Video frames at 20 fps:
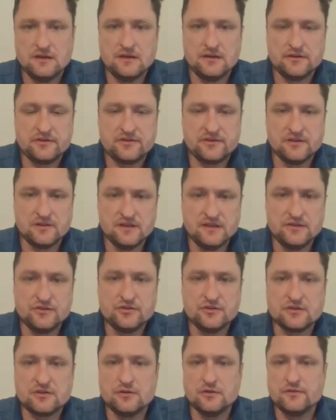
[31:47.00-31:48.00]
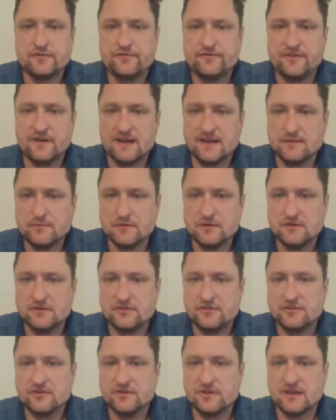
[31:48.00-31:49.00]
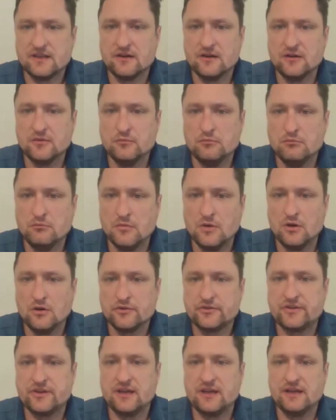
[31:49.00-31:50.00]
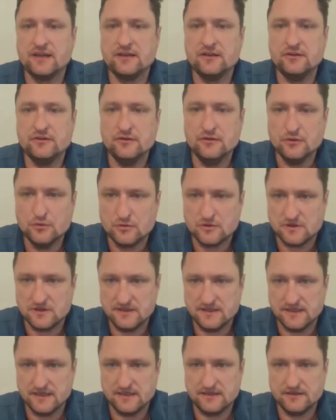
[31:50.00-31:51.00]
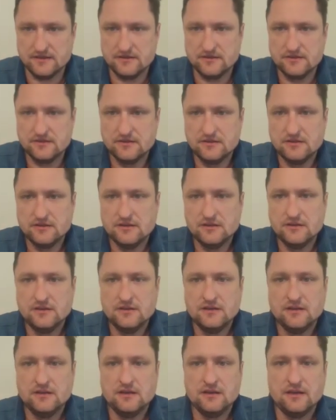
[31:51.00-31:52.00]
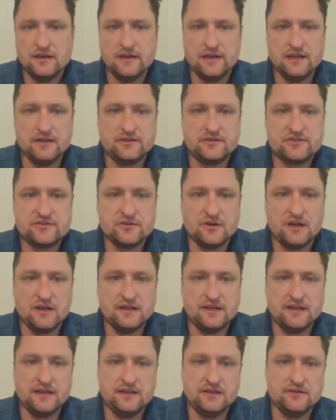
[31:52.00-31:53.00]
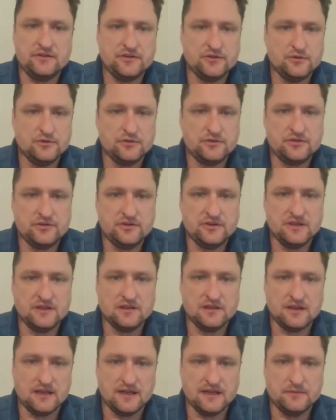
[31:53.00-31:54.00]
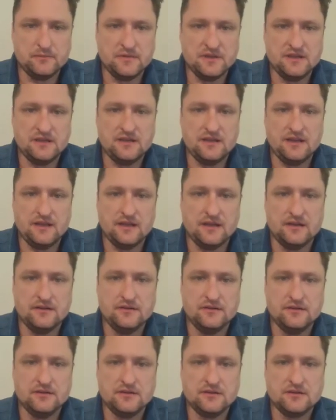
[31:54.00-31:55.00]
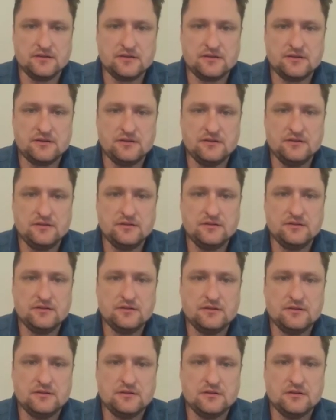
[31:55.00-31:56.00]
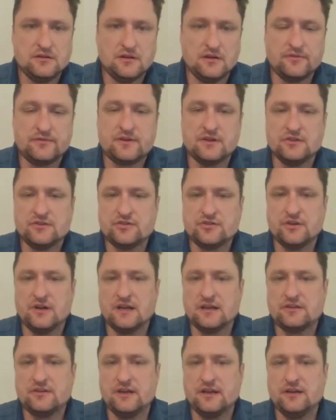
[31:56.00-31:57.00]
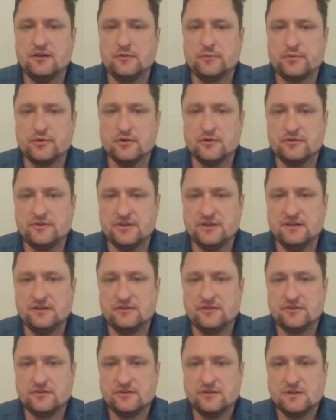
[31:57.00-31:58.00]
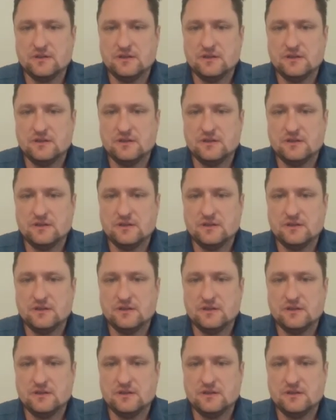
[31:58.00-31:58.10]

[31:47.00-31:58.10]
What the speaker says: cylindrical fibers that are multinucleated and striated due to the alignment and of contractile proteins.